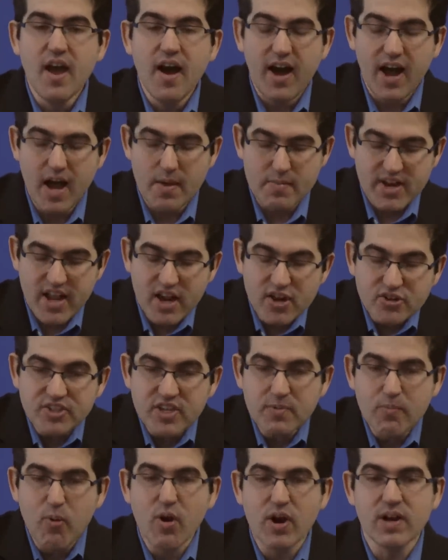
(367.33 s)
Um, an
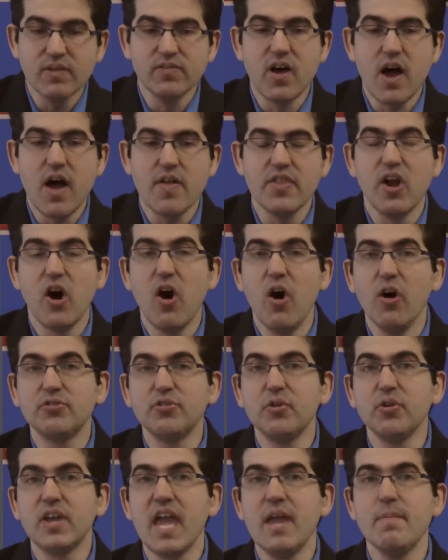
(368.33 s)
interesting point of law that
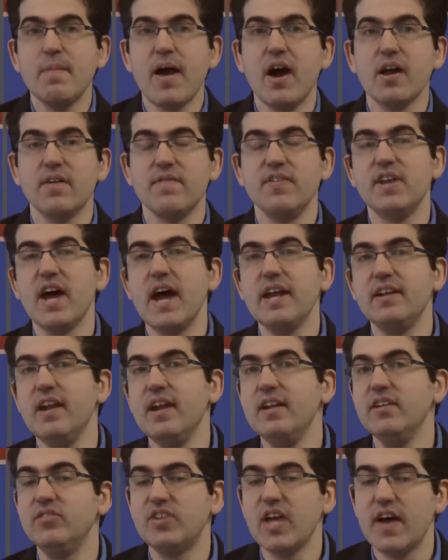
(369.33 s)
also came out of the
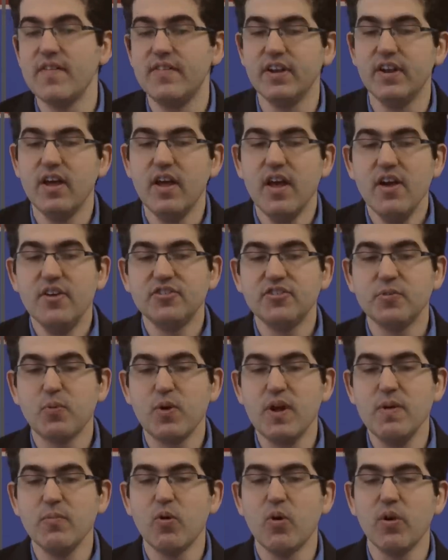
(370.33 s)
1987
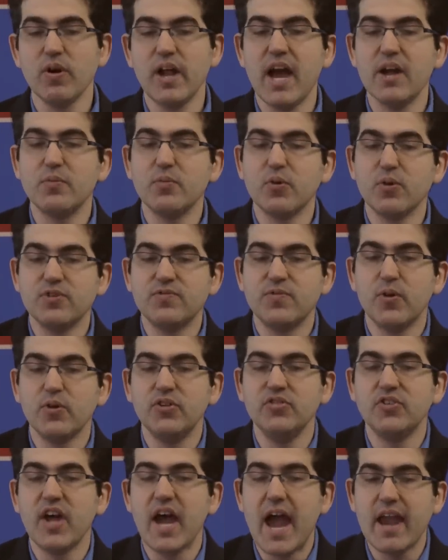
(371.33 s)
Supreme Court Edwards
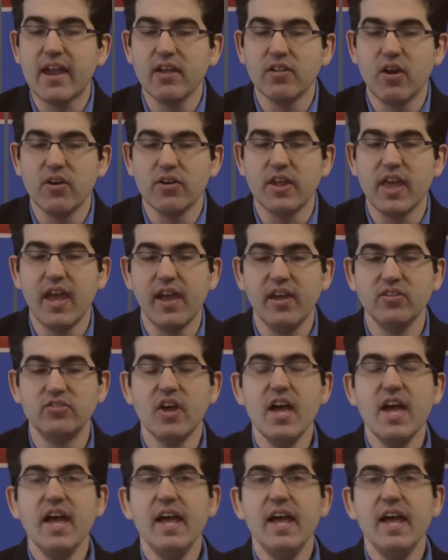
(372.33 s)
versus Aguillard case